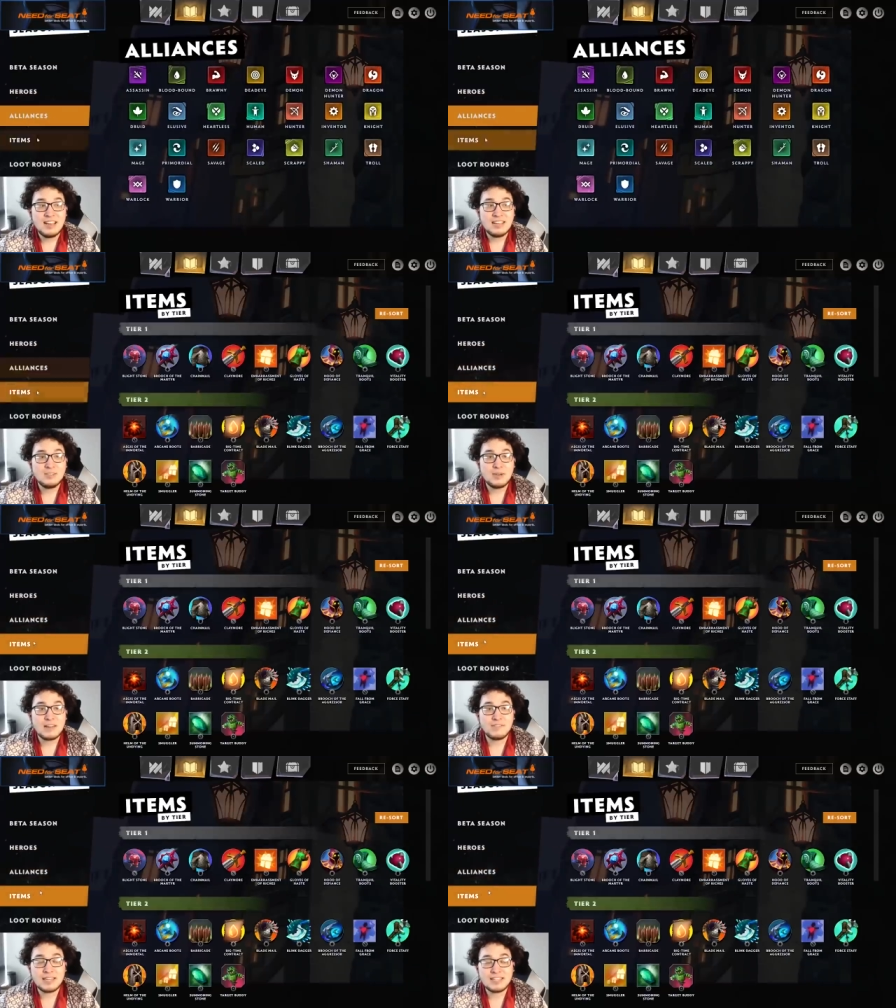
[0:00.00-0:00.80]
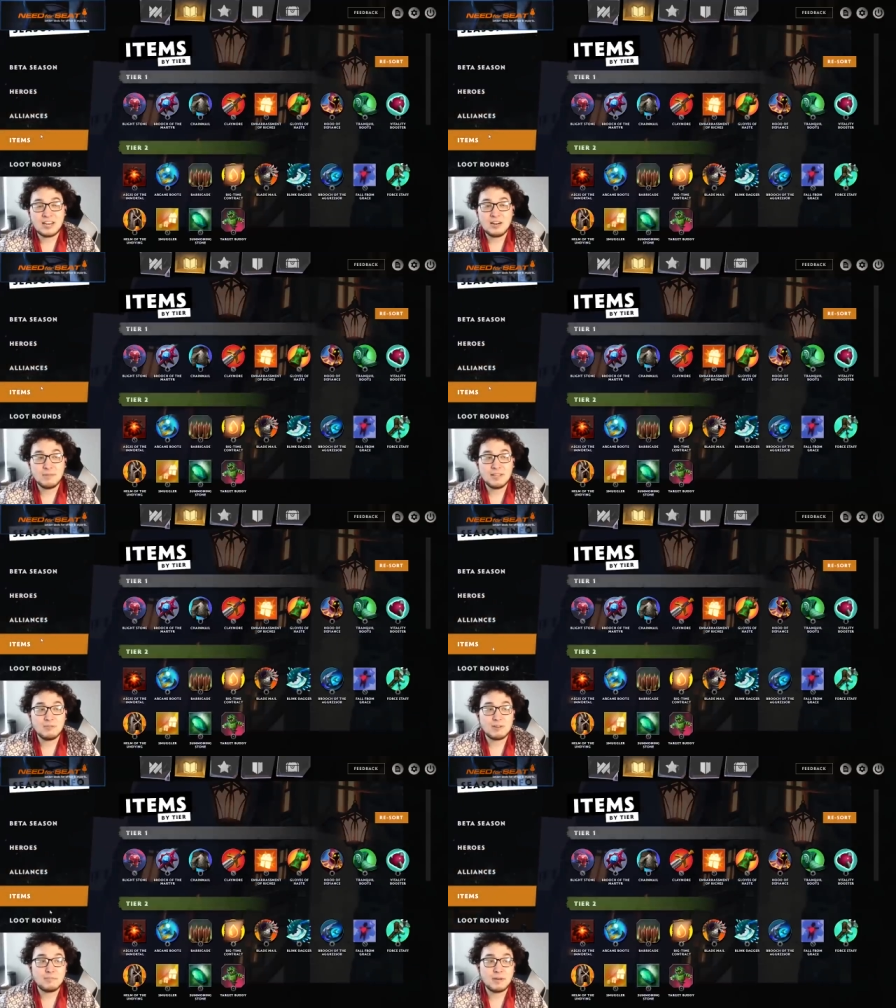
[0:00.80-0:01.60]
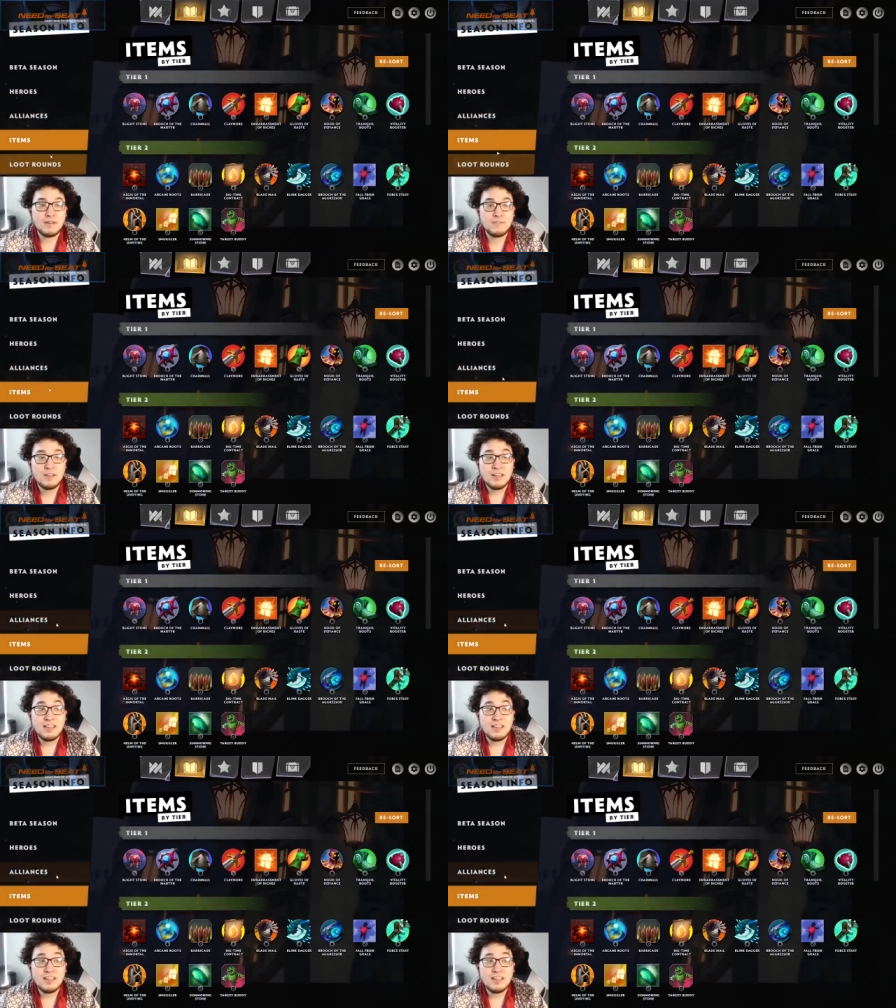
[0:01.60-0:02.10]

and you have like a Terrorblade you want to buff,